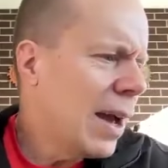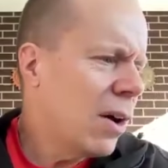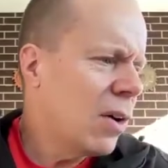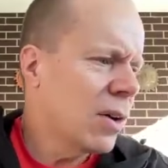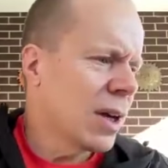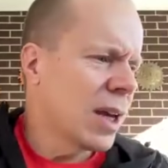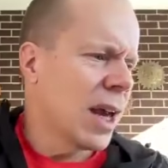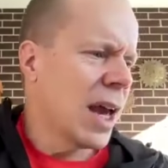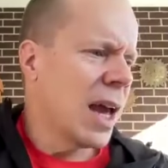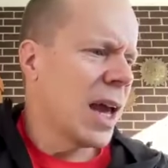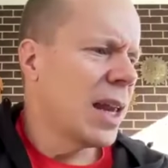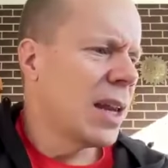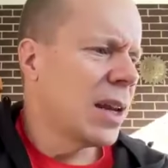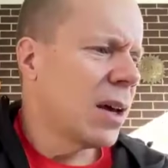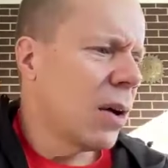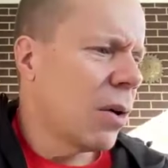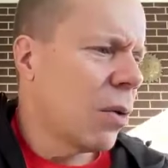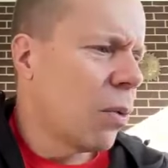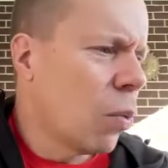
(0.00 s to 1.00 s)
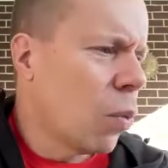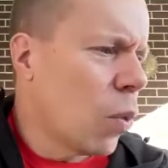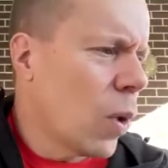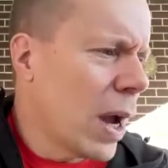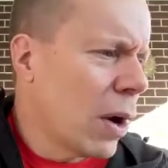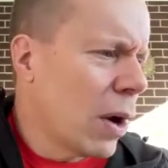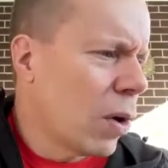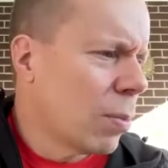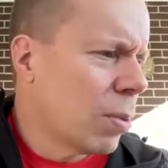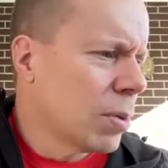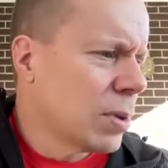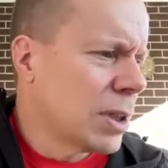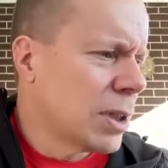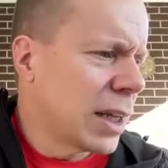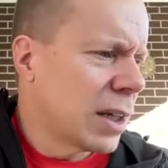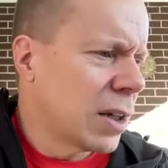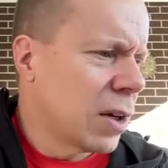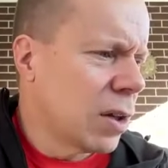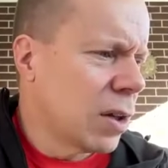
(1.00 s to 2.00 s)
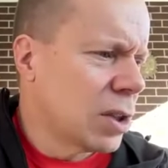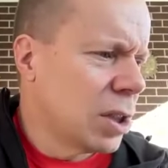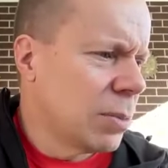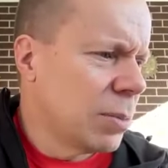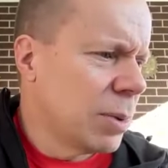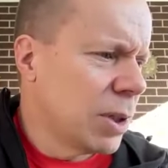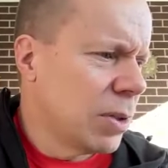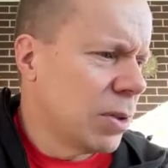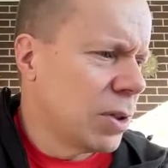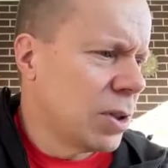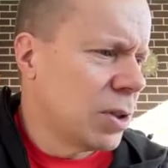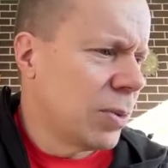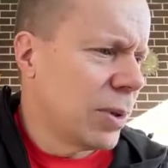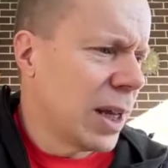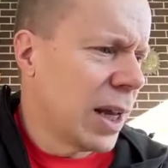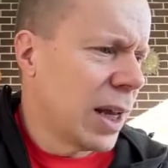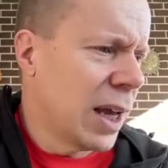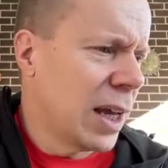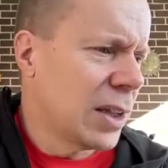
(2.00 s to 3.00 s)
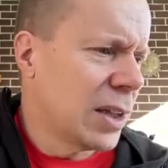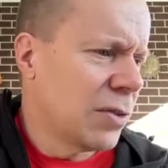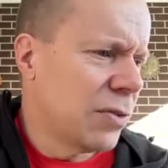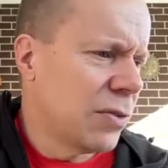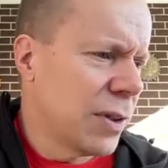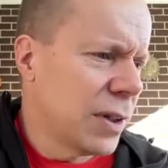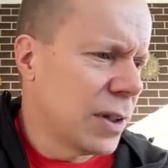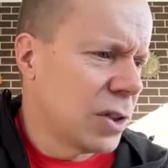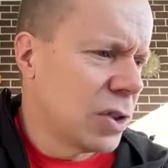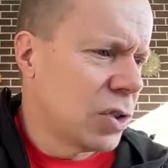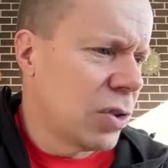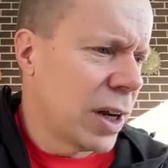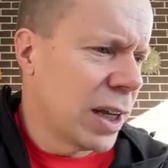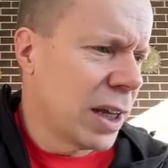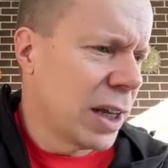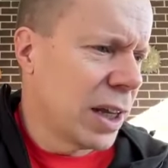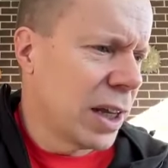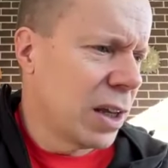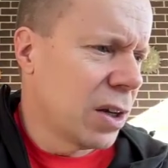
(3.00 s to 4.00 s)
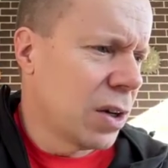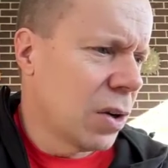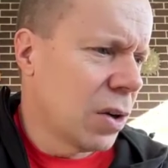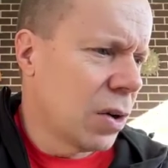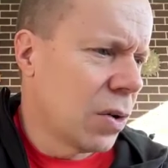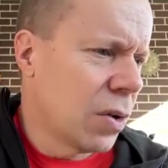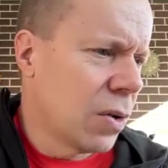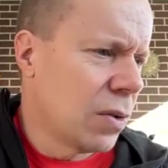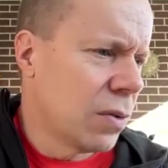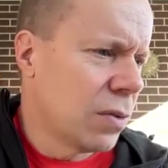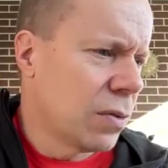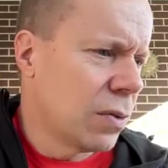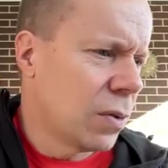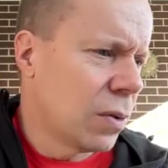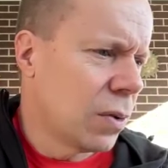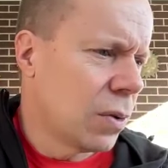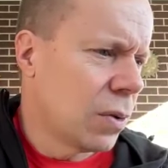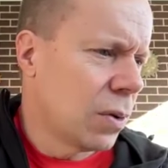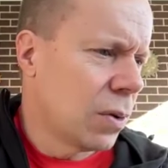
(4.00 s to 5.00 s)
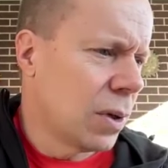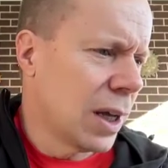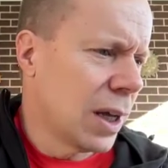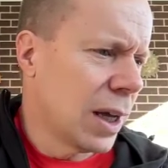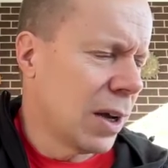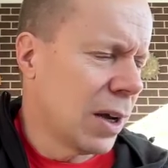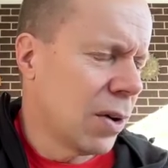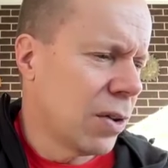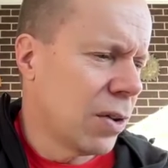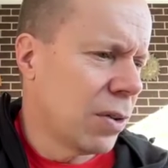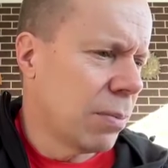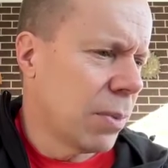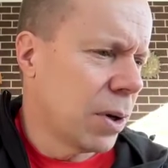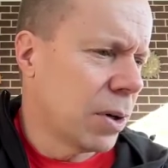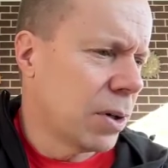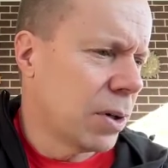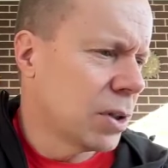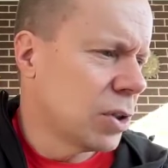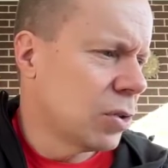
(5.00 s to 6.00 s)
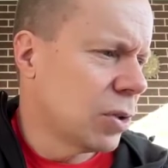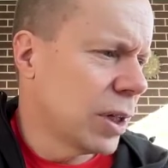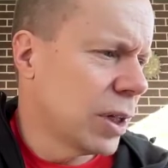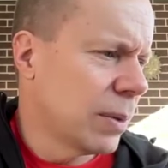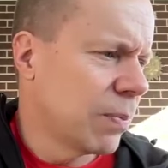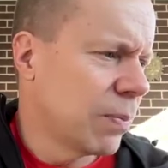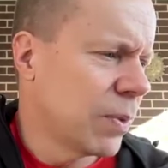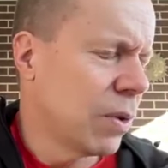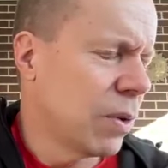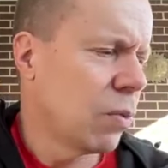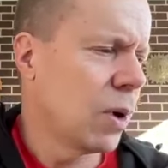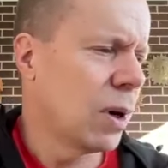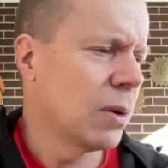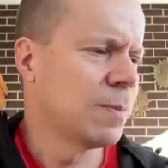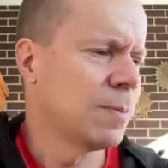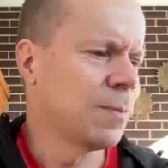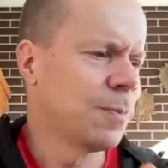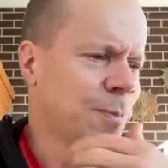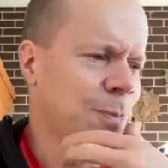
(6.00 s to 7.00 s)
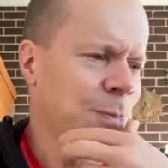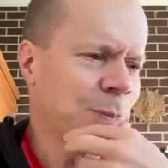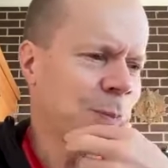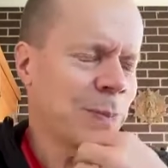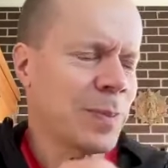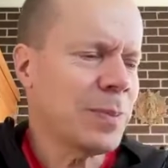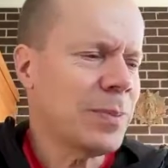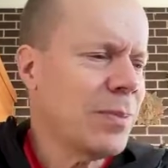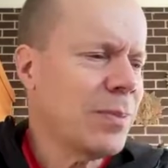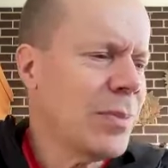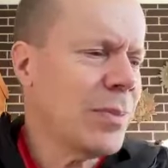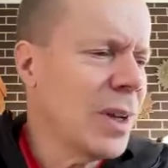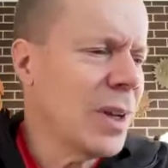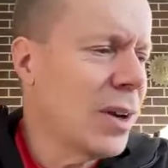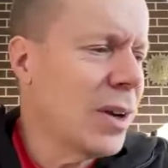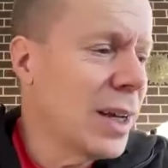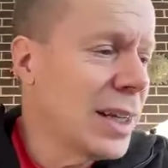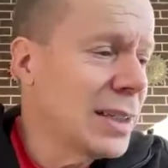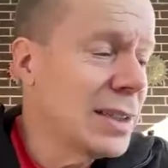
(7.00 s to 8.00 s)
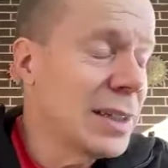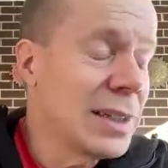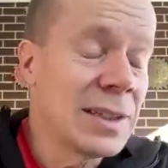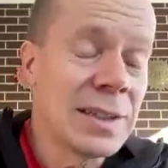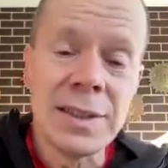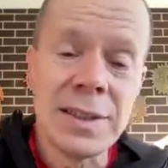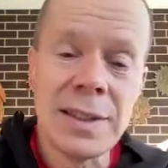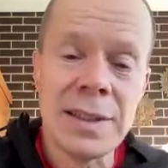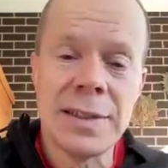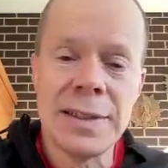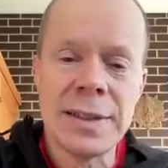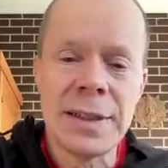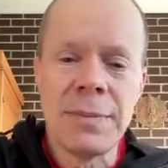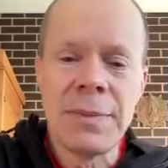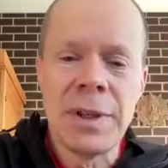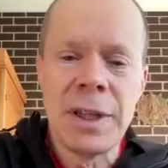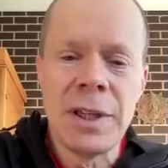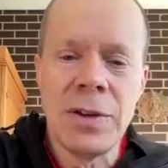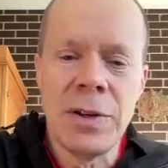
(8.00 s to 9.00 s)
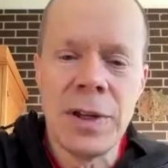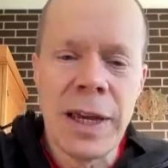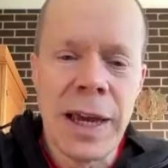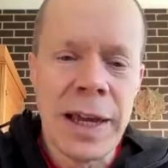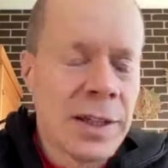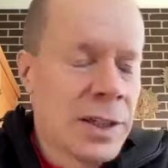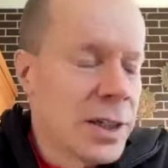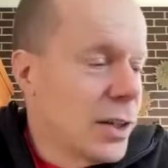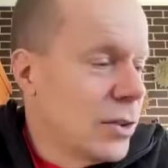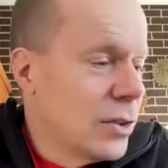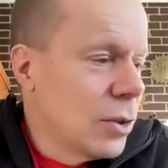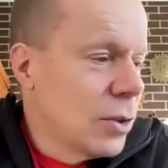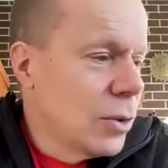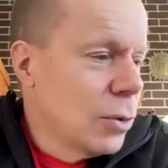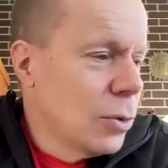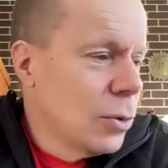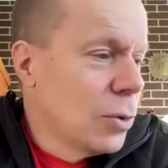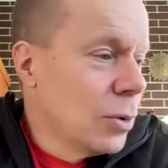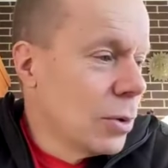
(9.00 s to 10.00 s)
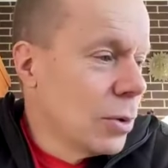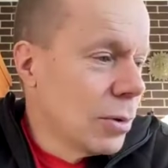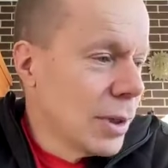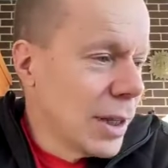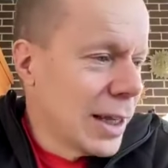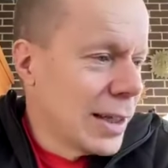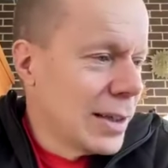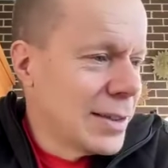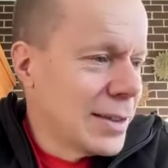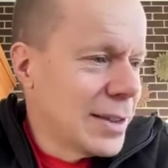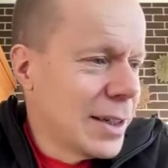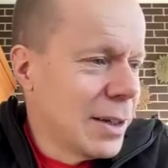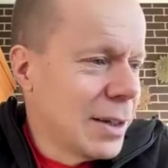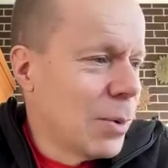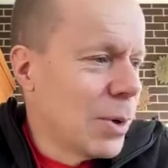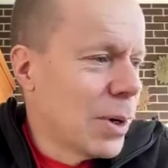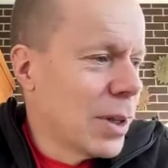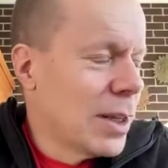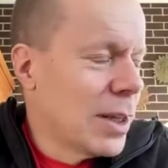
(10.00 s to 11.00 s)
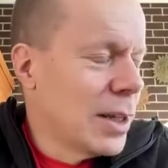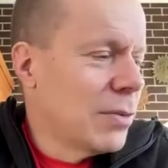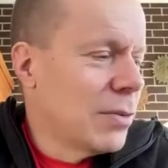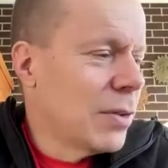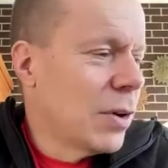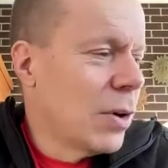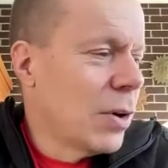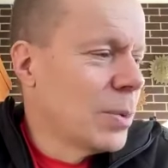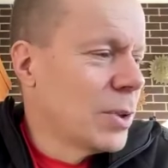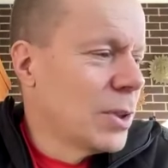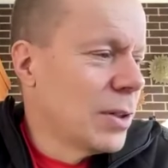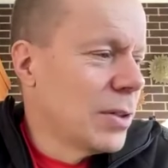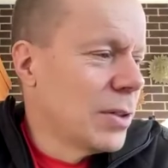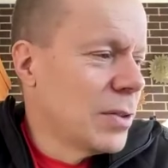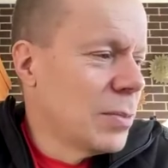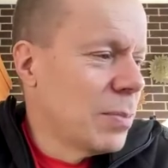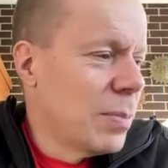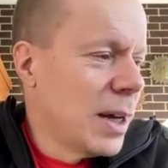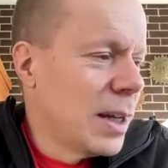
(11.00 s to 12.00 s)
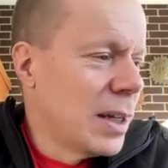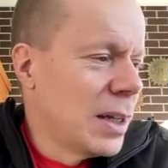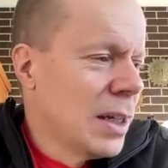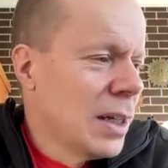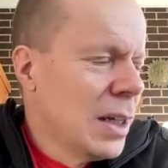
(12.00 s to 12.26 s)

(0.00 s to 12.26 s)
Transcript: How can wearable technology be used to enhance fitness tracking and overall health monitoring? Well, I guess this is something you can just Google and see what are the different options.